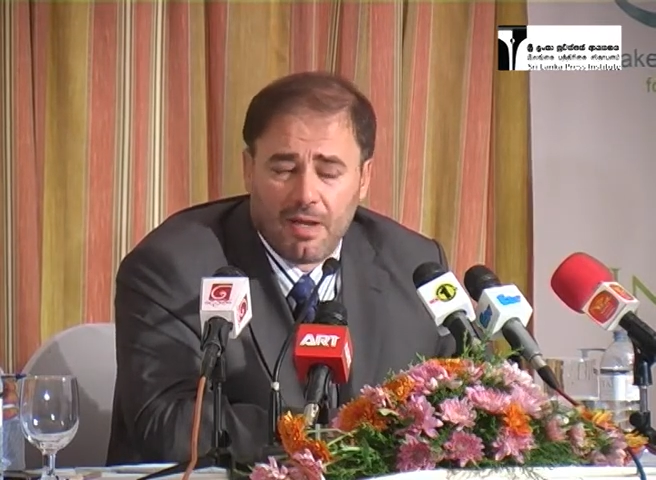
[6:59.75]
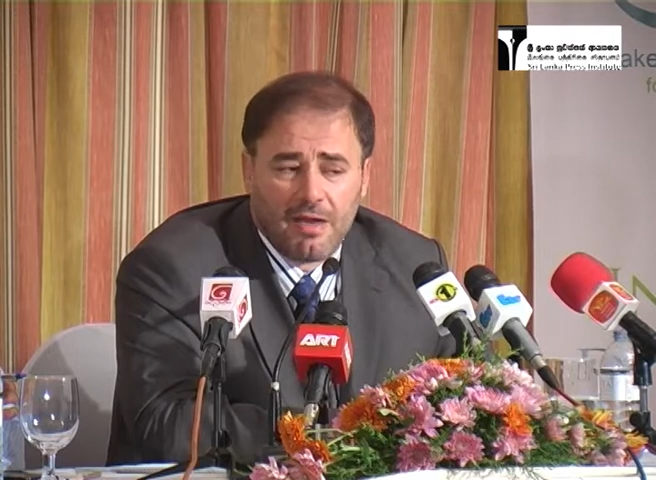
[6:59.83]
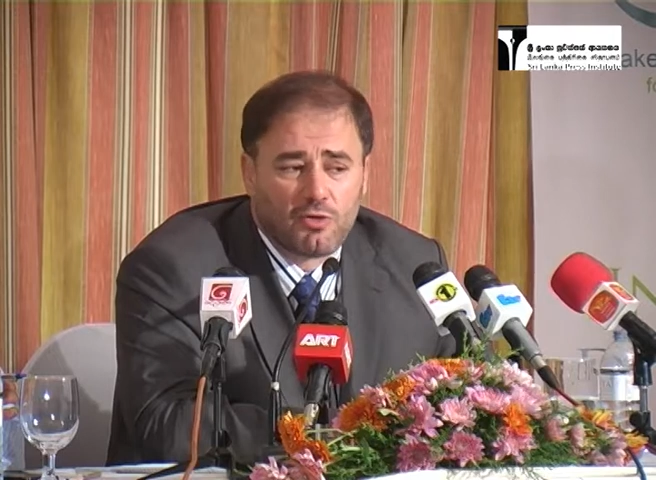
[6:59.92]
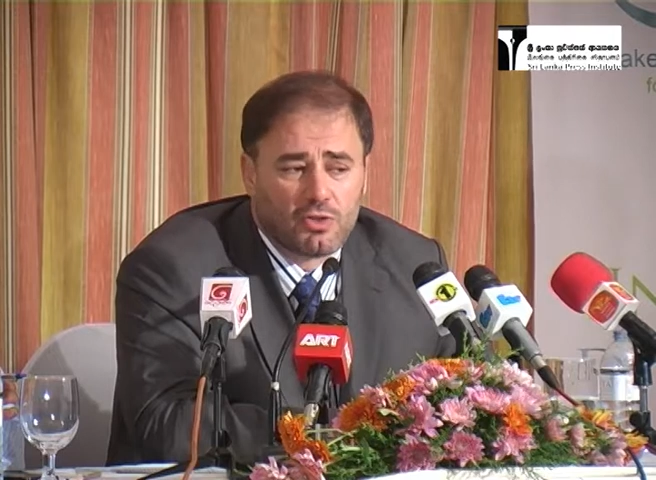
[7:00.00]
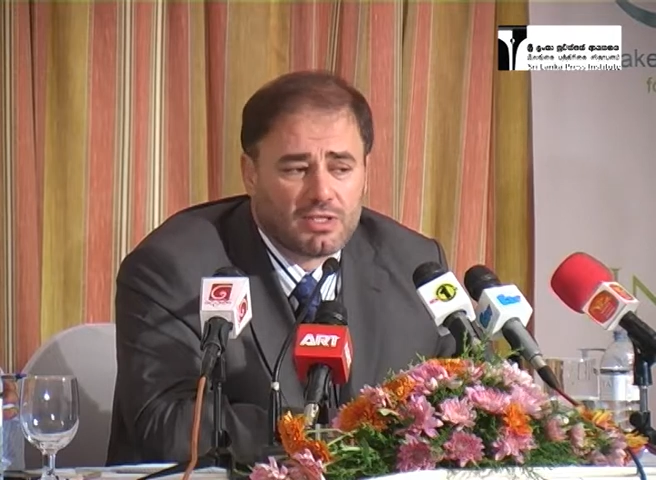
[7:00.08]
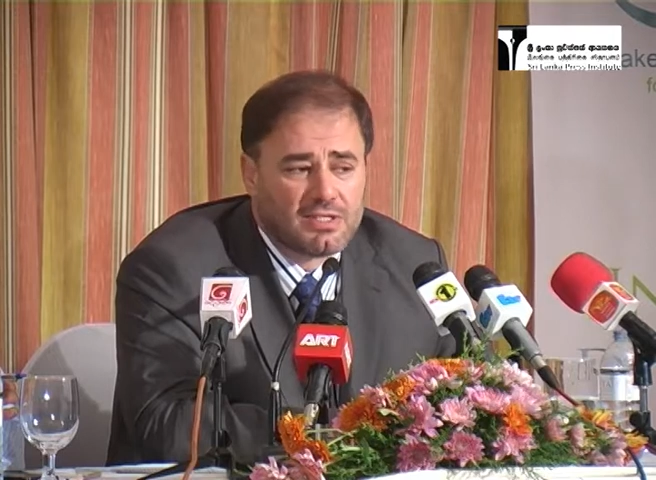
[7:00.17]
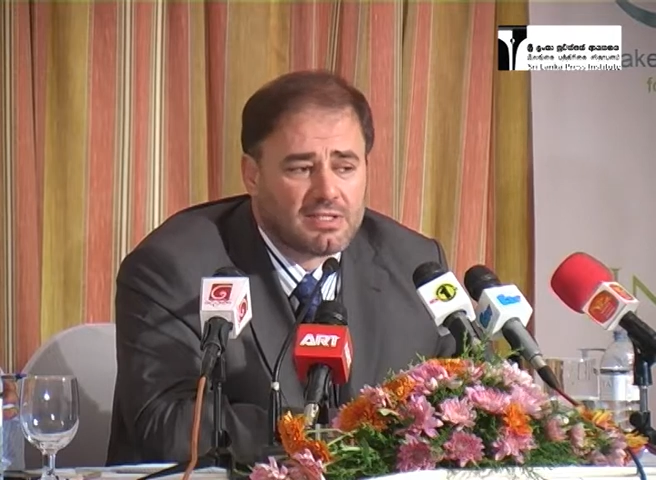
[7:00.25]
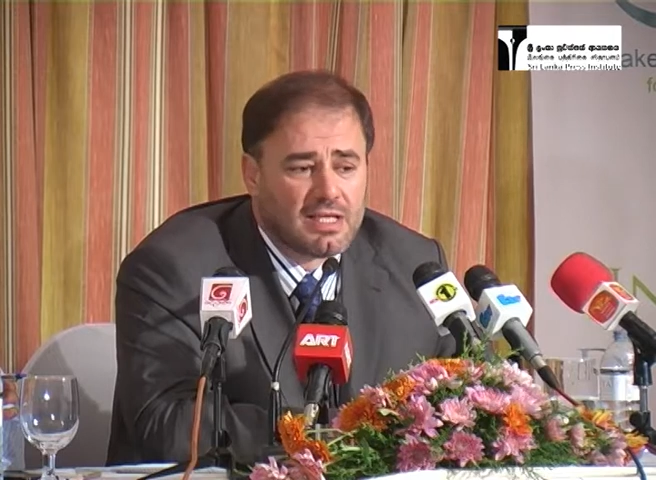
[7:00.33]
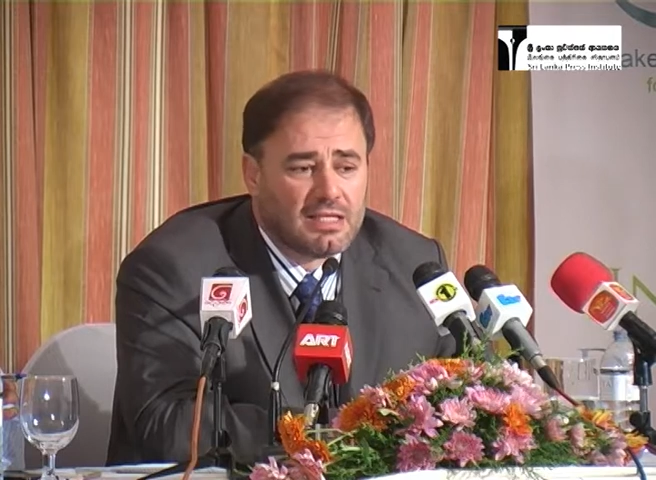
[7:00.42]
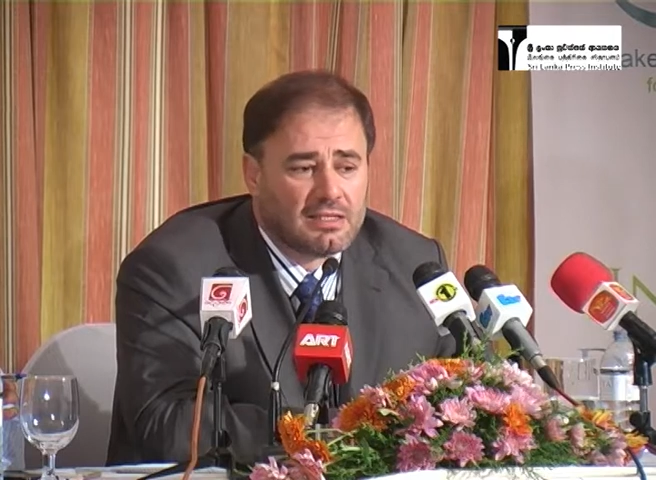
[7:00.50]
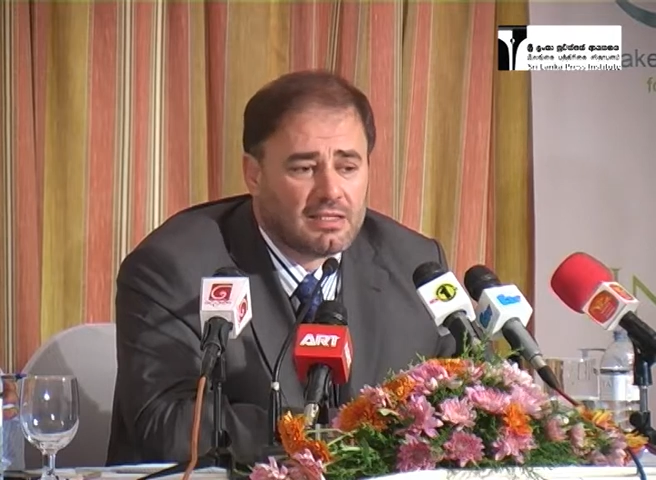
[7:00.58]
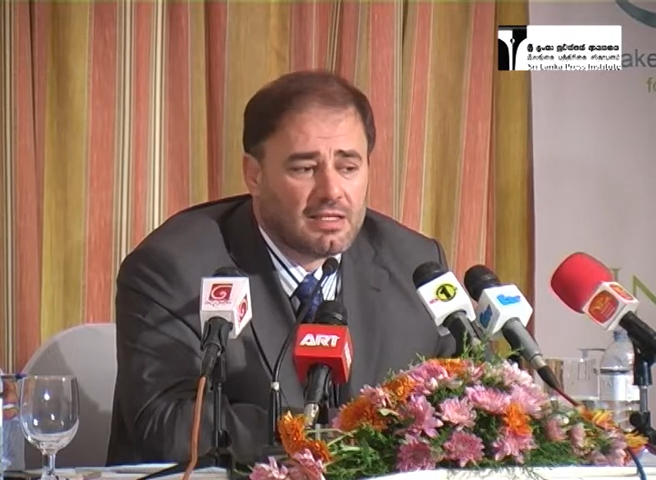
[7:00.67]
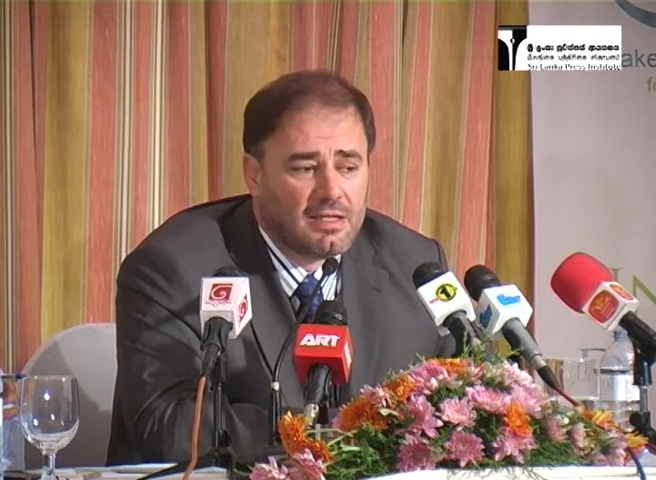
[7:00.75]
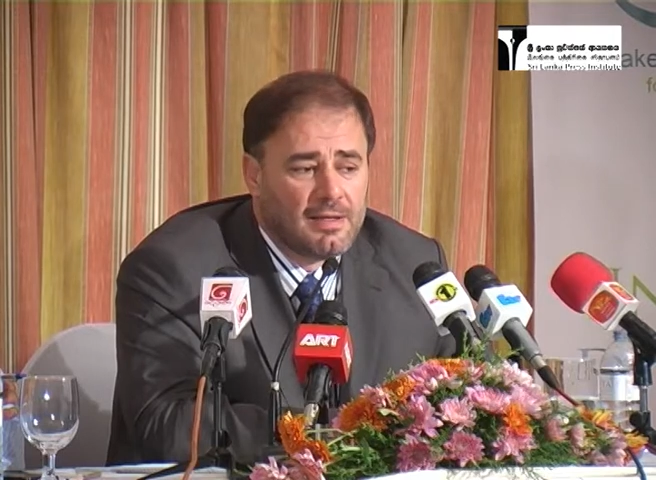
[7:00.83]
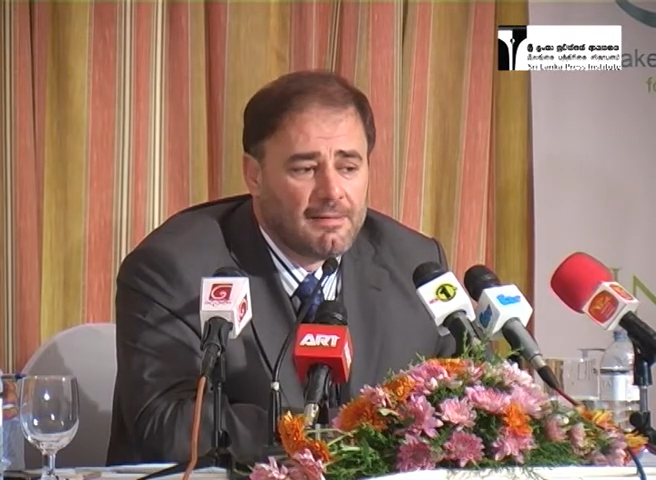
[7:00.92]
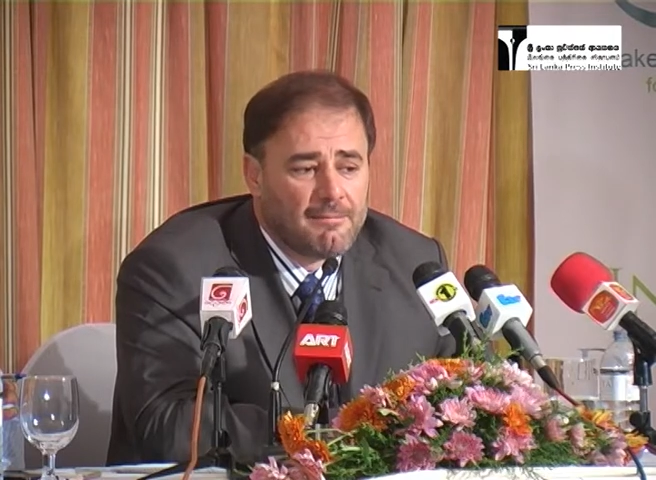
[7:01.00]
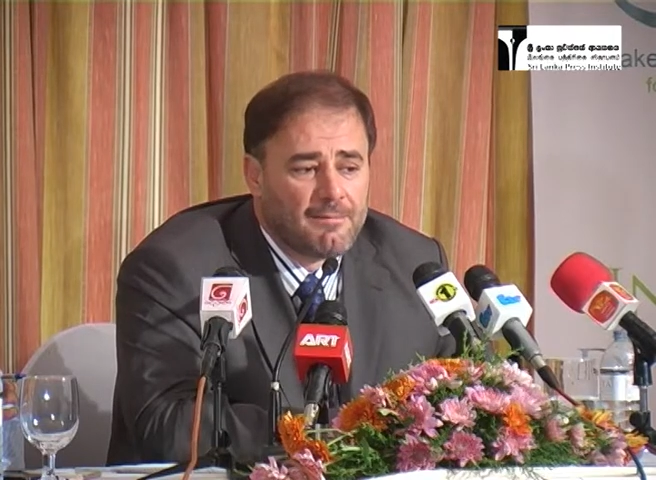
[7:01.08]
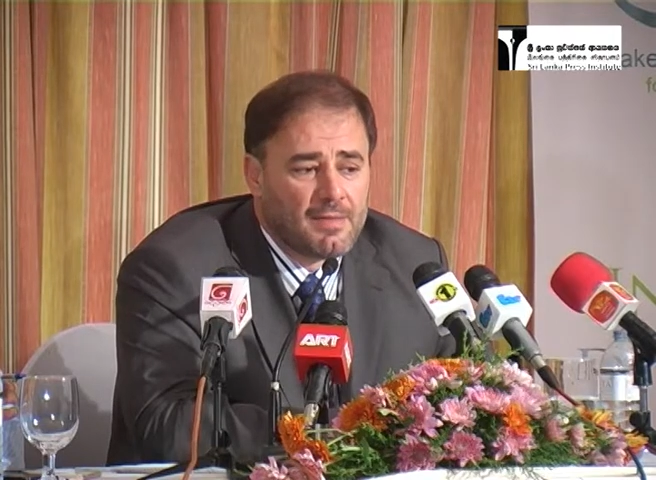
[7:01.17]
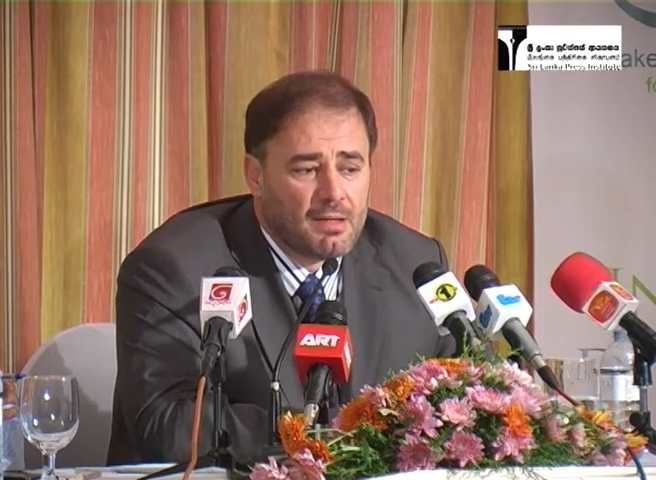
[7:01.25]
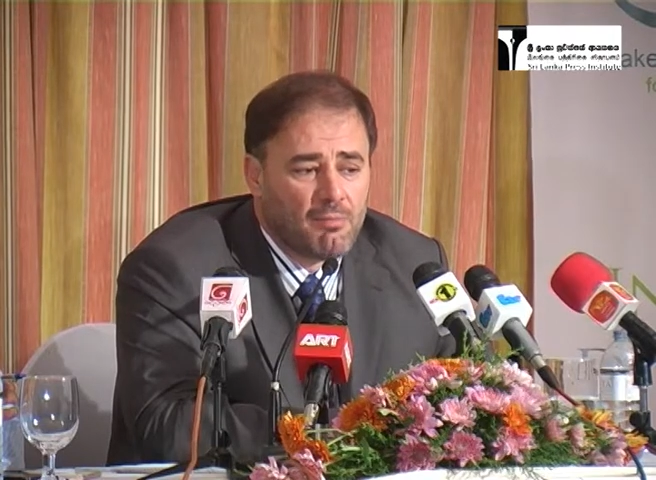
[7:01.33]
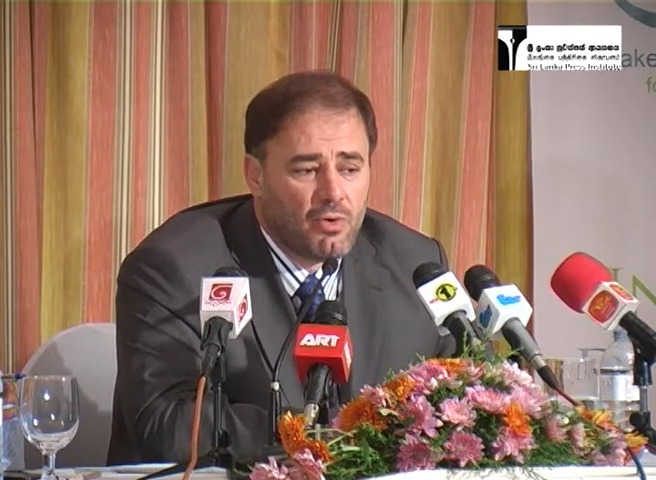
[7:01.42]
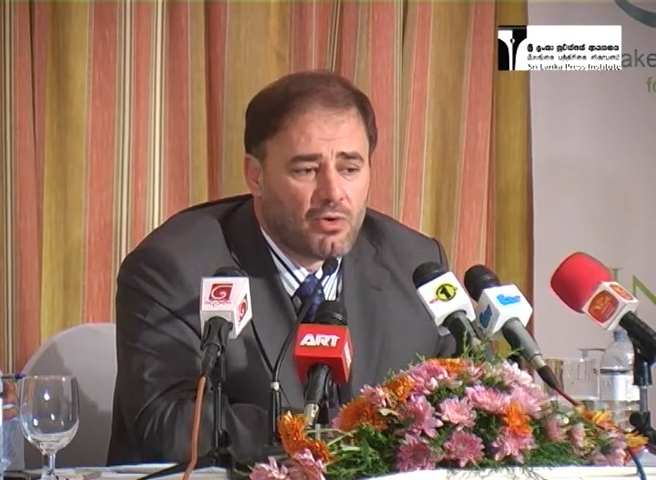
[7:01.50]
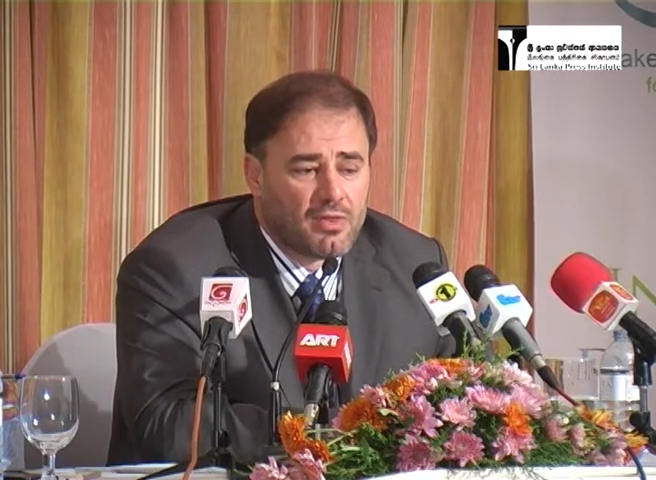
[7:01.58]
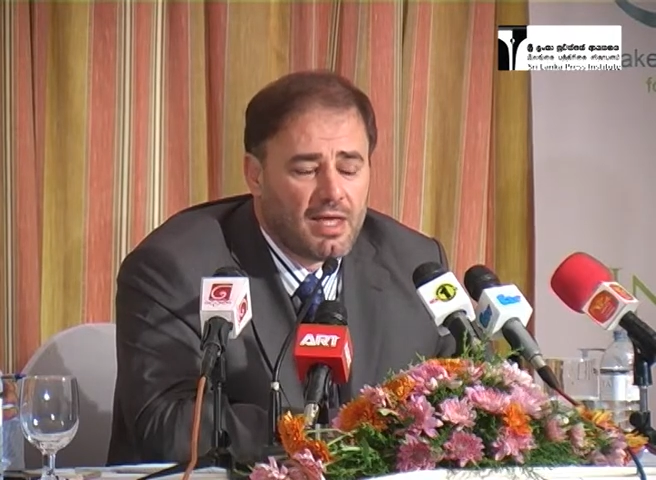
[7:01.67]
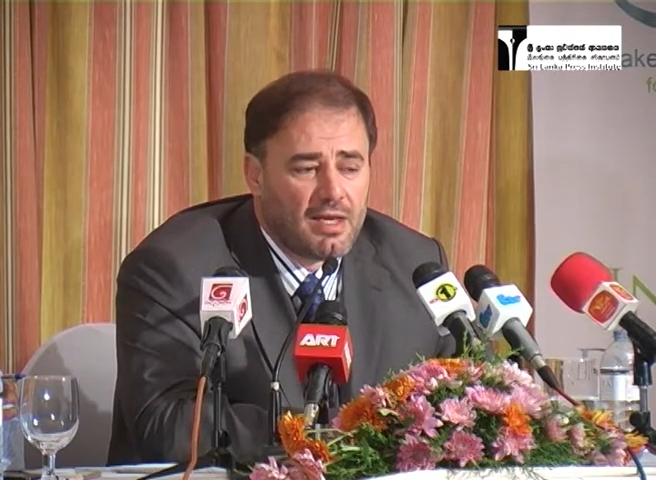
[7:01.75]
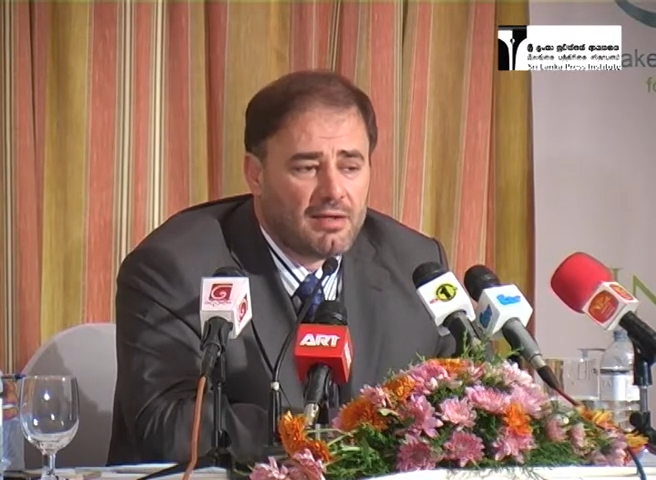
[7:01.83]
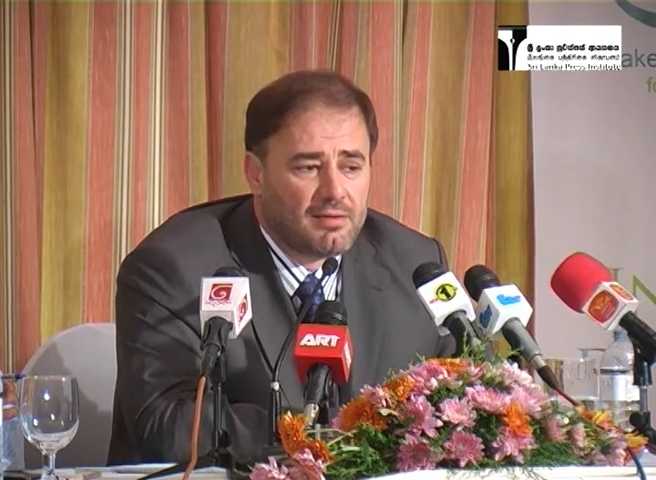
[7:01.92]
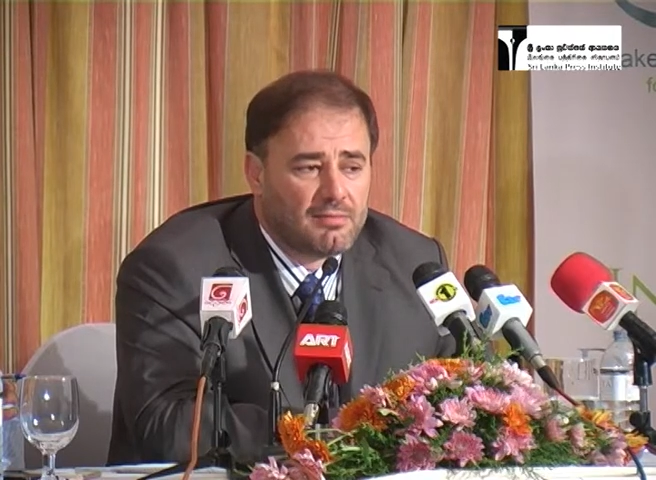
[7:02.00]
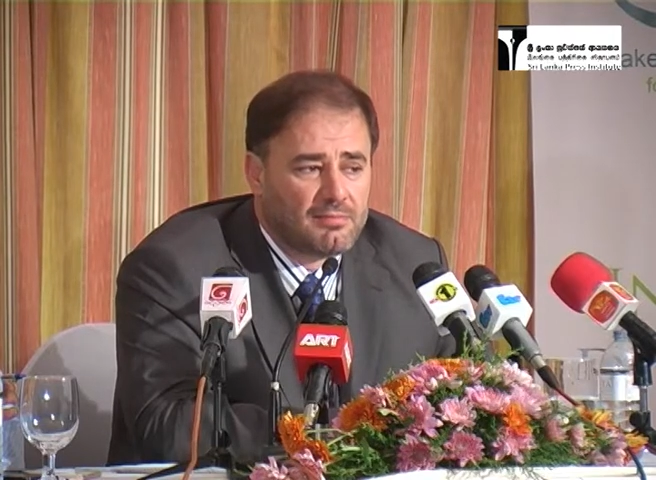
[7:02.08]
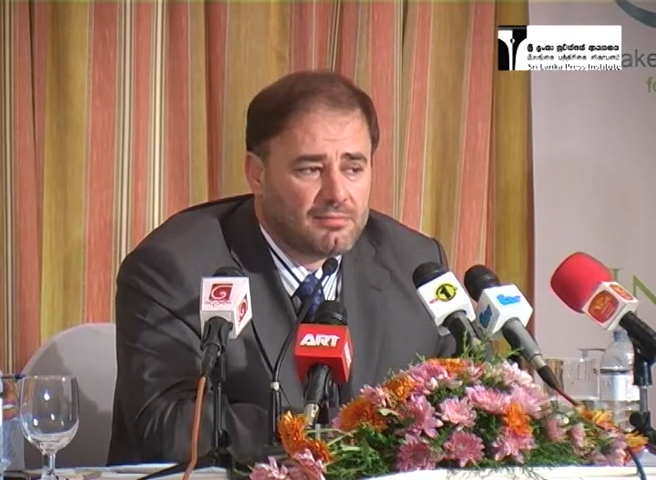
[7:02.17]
I have noticed that more than